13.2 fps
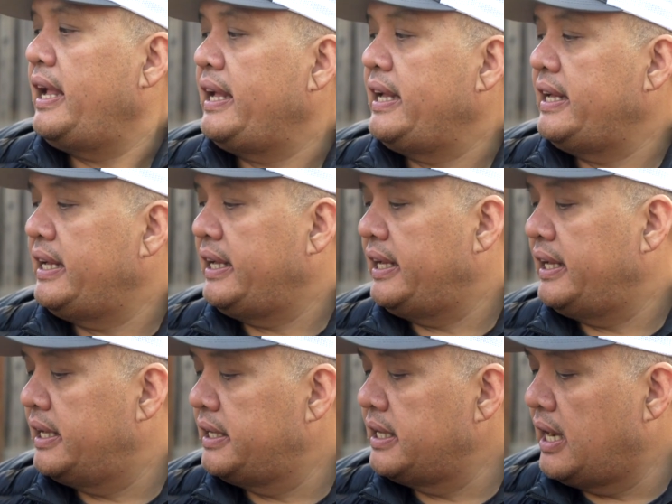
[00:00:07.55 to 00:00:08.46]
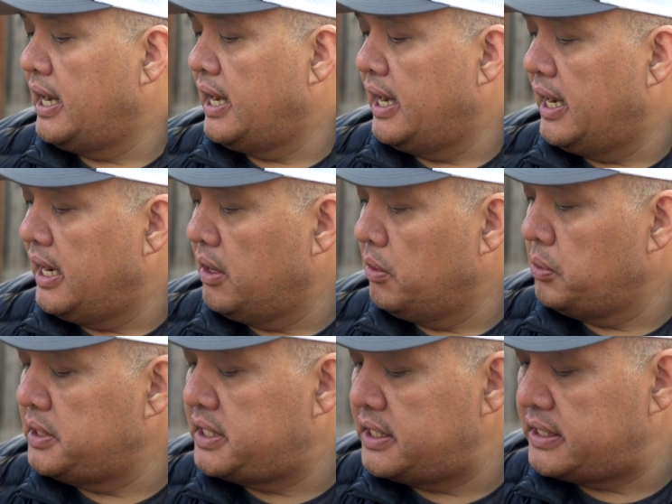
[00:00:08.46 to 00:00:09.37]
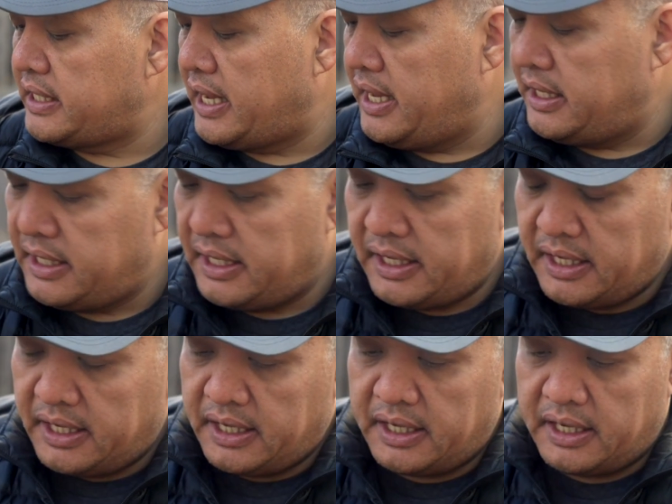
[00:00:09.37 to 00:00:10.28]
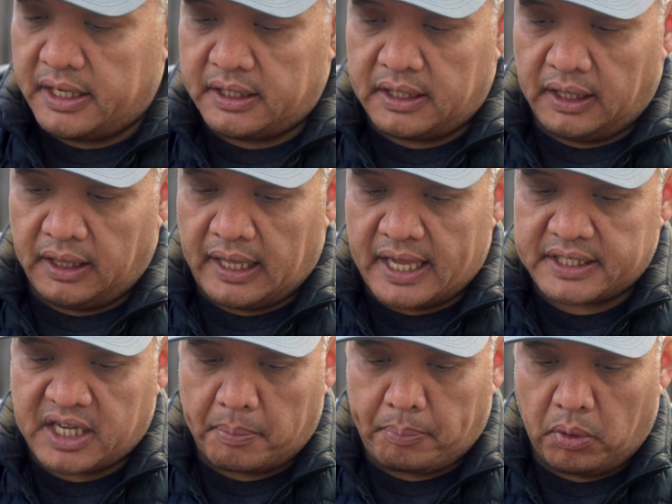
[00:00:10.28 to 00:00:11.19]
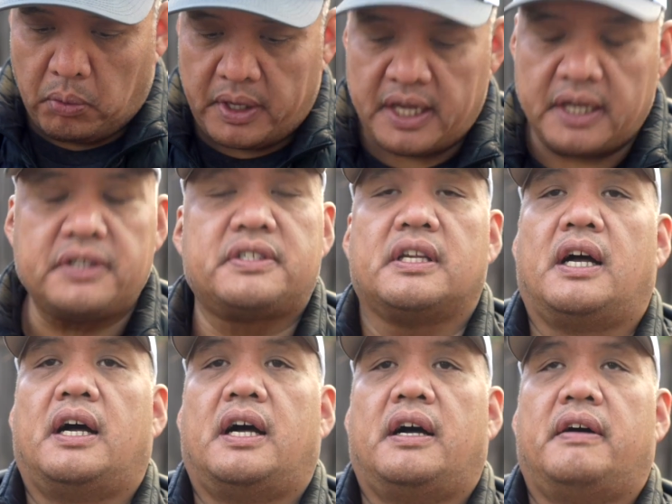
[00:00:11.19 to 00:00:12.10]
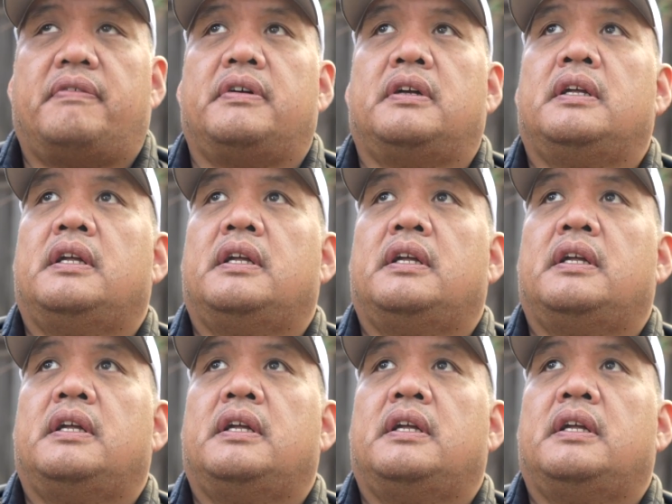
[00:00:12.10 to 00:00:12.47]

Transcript: and we just ended the last couple weeks of